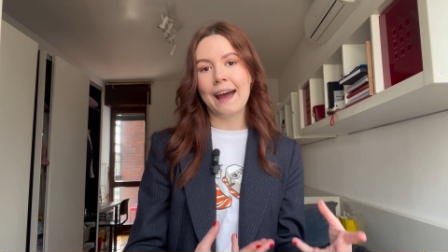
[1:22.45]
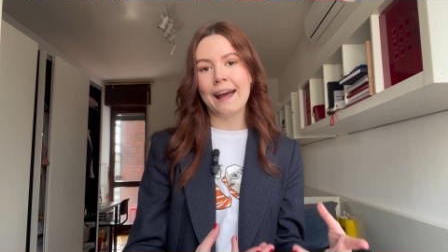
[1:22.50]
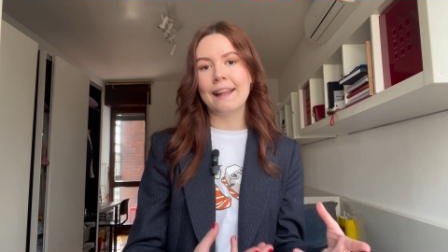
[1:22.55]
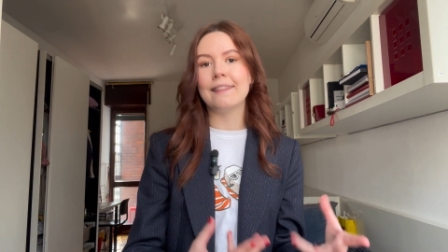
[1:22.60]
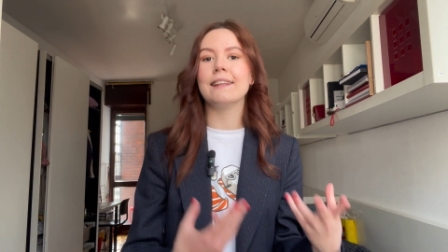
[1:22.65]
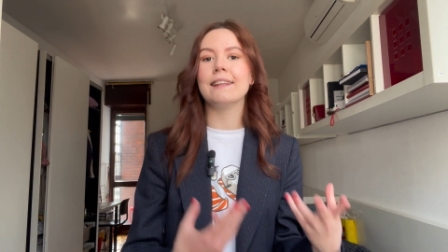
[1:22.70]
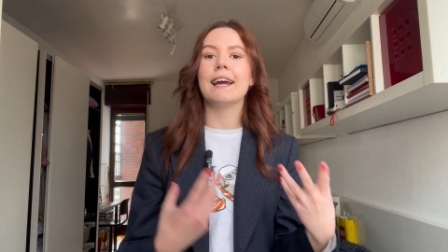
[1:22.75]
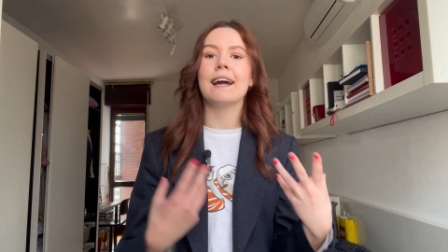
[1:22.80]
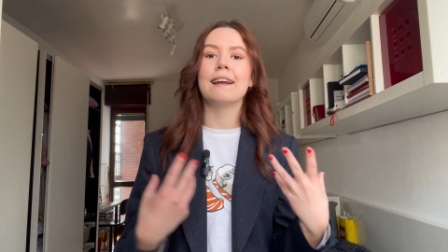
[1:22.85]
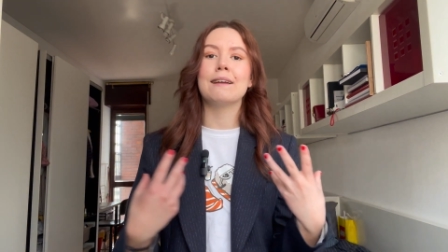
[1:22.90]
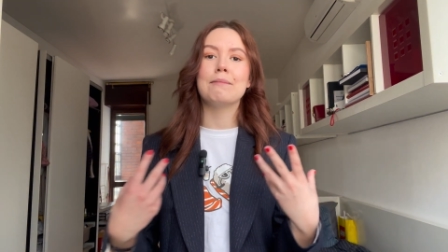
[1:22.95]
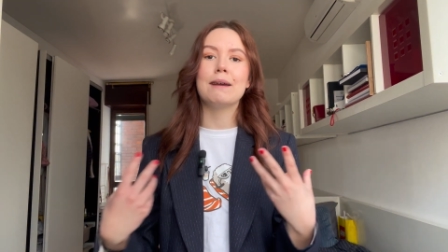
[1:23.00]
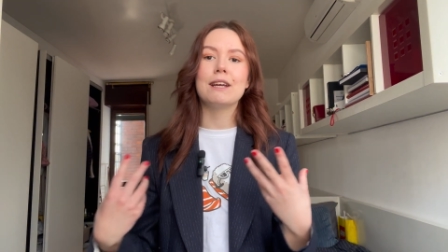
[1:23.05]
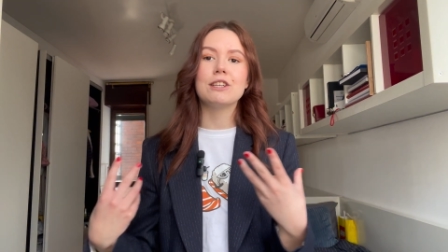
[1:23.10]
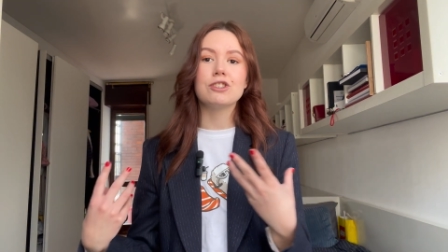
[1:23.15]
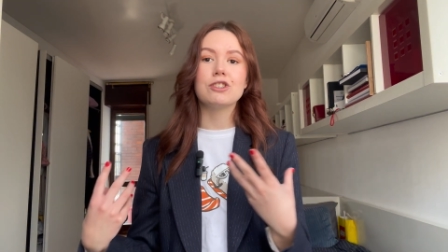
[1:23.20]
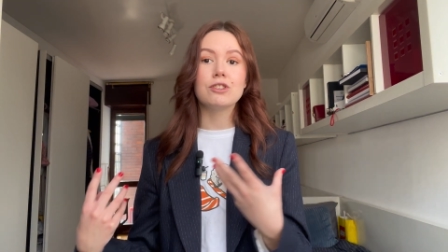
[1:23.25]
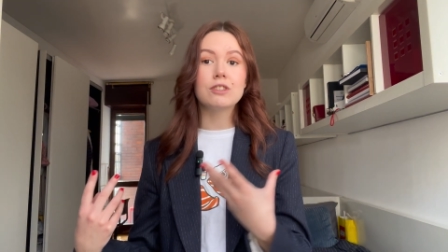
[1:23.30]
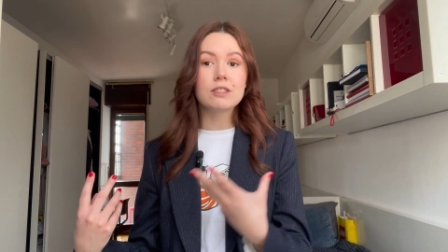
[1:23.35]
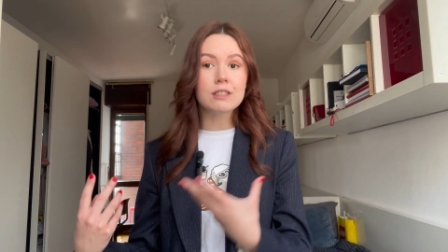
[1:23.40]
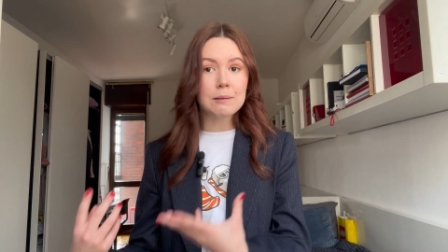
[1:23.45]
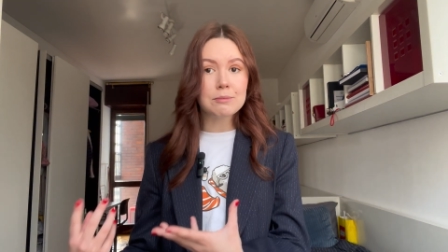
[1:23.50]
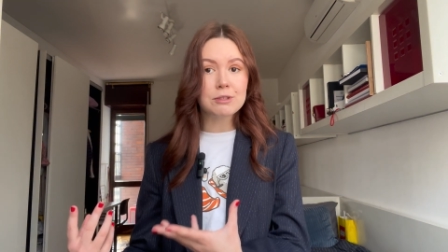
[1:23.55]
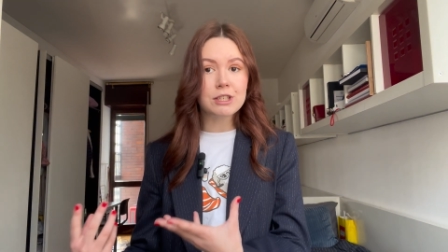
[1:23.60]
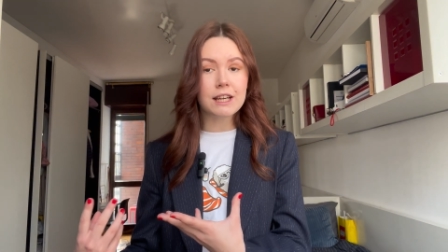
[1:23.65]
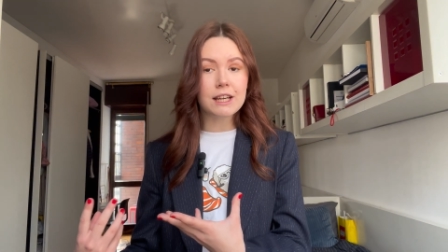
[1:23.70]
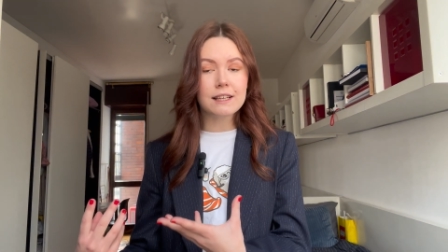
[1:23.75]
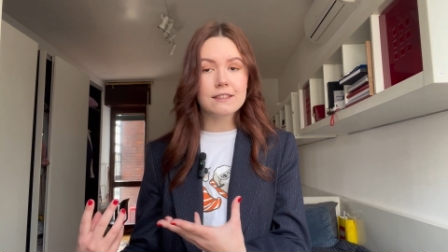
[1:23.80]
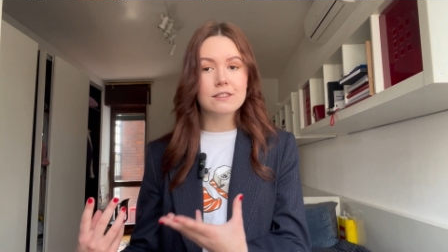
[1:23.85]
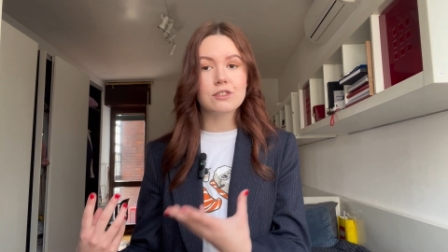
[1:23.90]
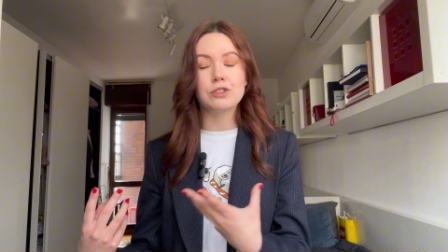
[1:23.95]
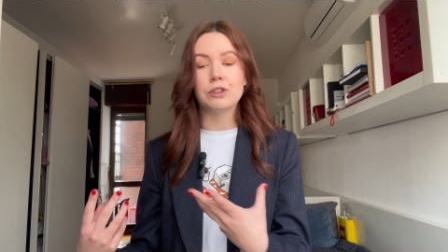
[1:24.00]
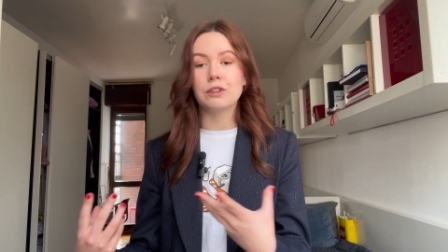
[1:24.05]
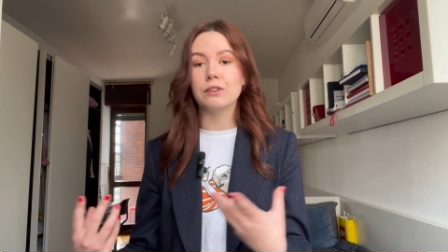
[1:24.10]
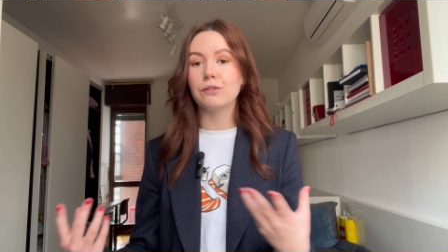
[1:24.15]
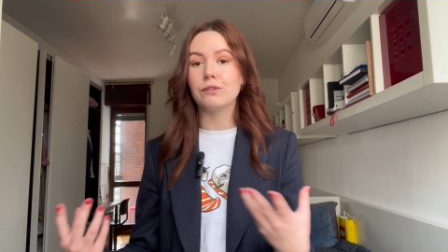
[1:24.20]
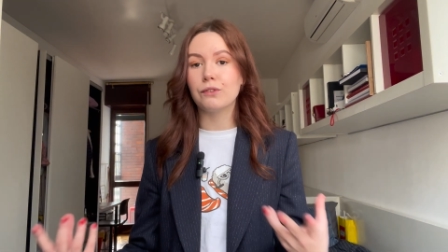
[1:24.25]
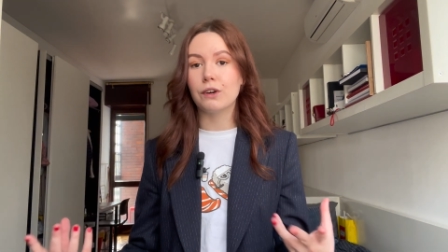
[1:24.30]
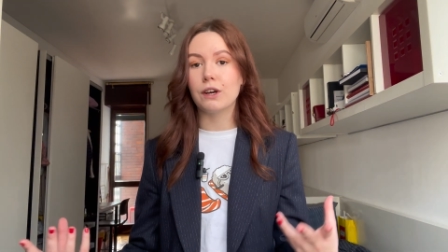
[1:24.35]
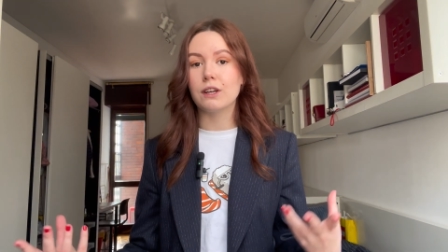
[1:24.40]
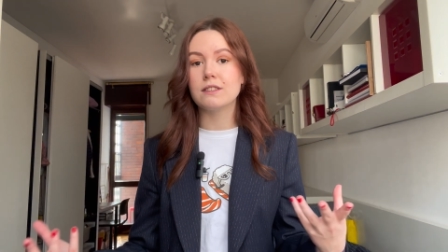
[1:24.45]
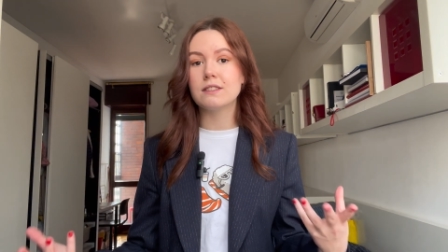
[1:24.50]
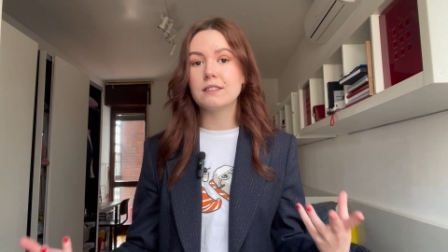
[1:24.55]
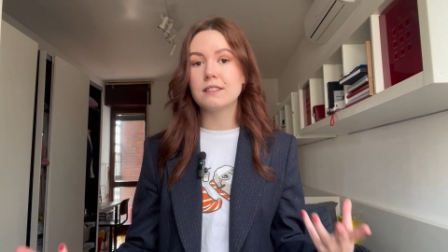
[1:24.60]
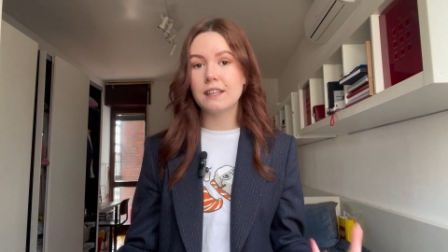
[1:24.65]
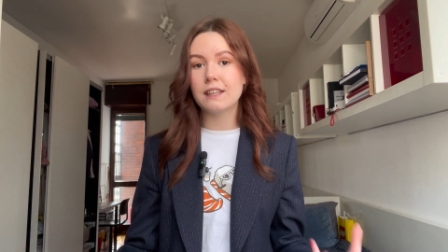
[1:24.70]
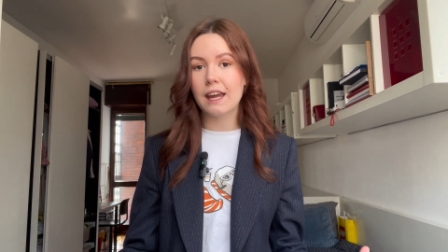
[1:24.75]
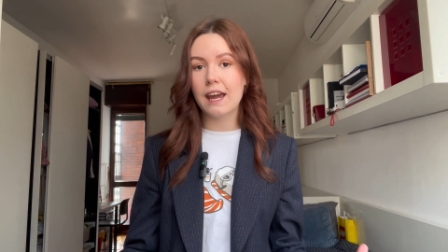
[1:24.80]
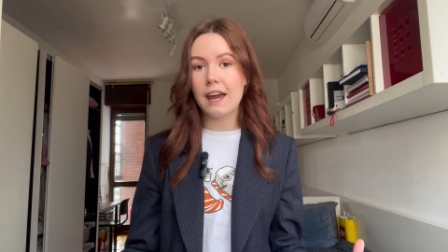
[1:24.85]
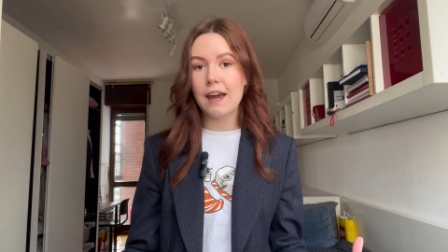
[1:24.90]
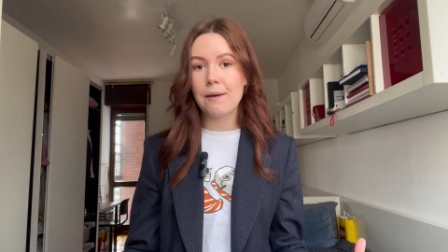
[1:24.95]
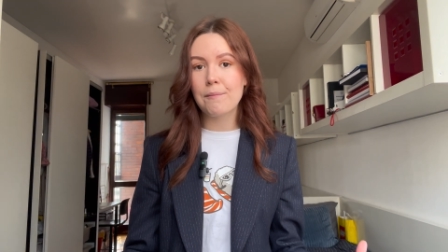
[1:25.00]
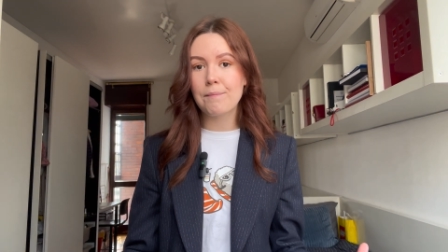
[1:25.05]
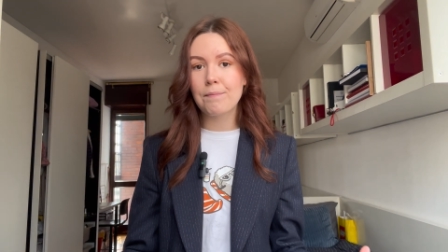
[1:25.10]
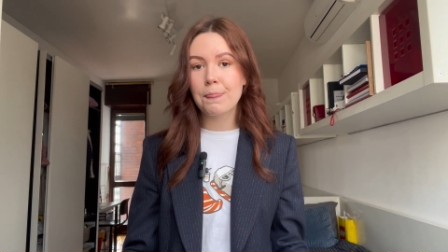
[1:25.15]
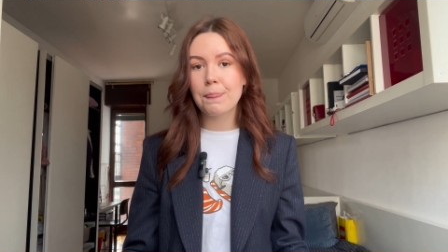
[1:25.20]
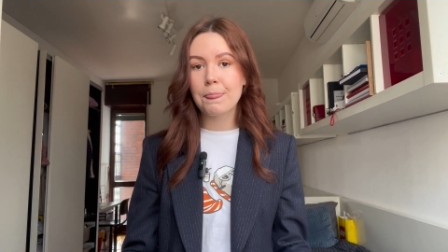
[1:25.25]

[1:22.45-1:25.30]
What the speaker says: and the animation subjects during the first year.